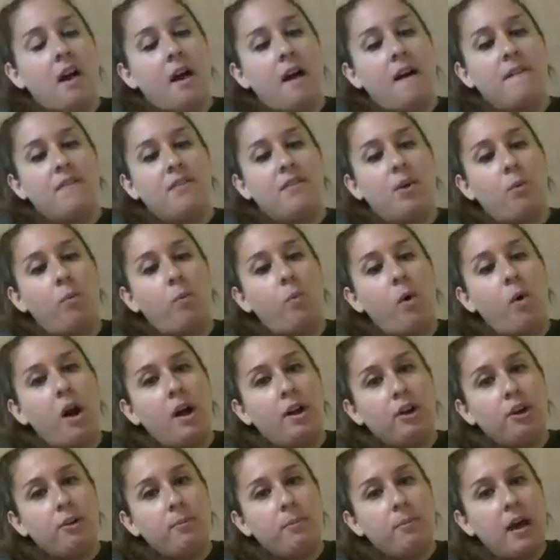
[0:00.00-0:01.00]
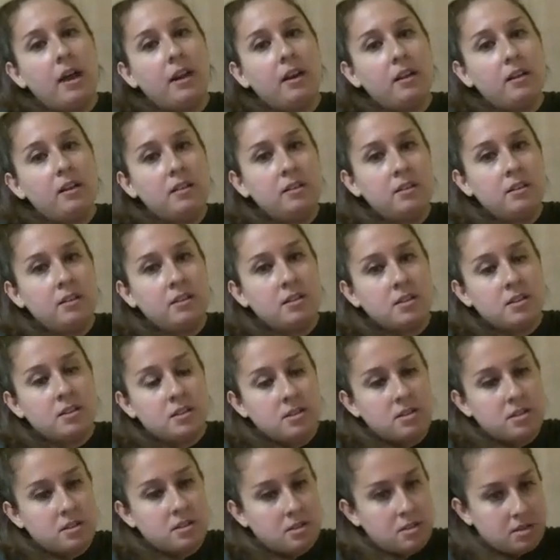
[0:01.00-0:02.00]
of the water bottle
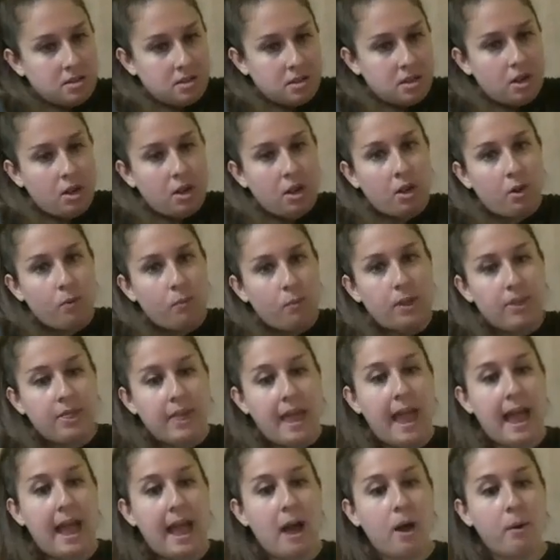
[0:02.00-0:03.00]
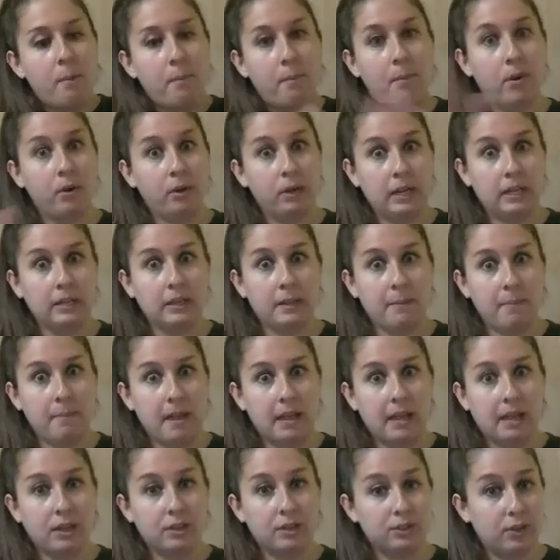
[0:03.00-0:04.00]
without putting the
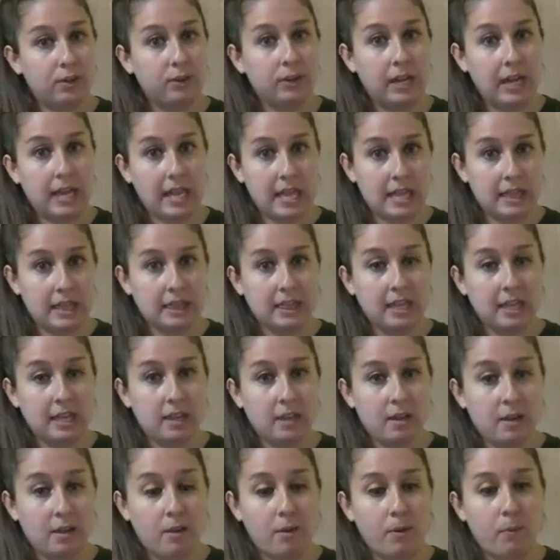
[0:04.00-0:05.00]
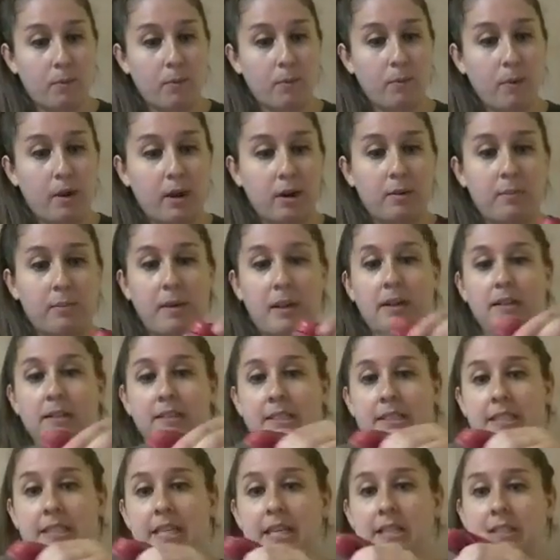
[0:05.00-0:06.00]
baking soda in the water bottle.
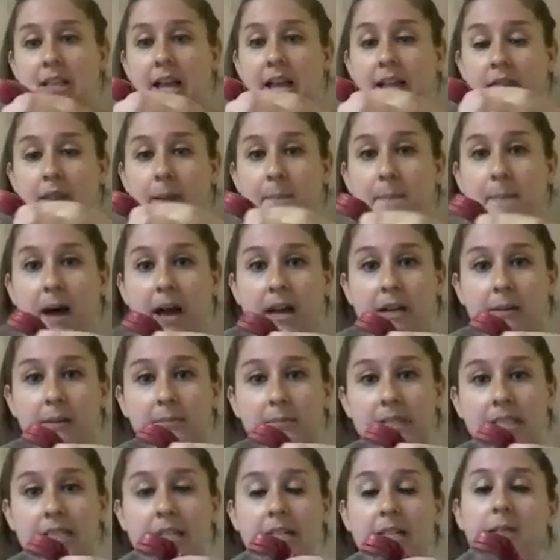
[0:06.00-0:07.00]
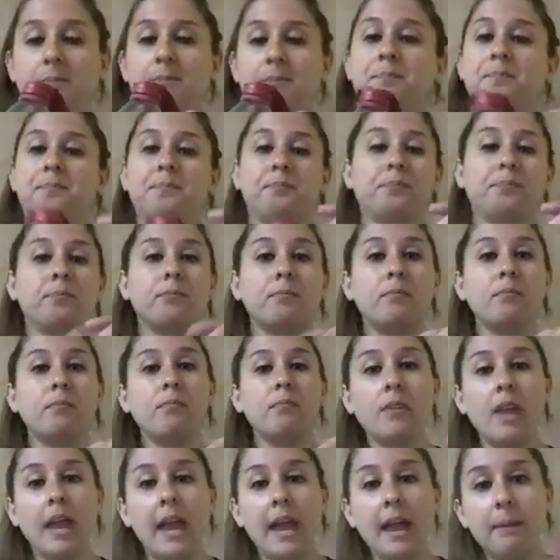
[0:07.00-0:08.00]
See, it's at the bottom still.
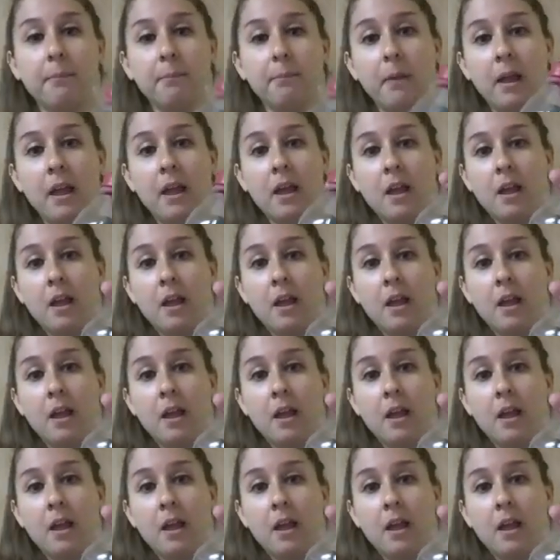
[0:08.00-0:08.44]
And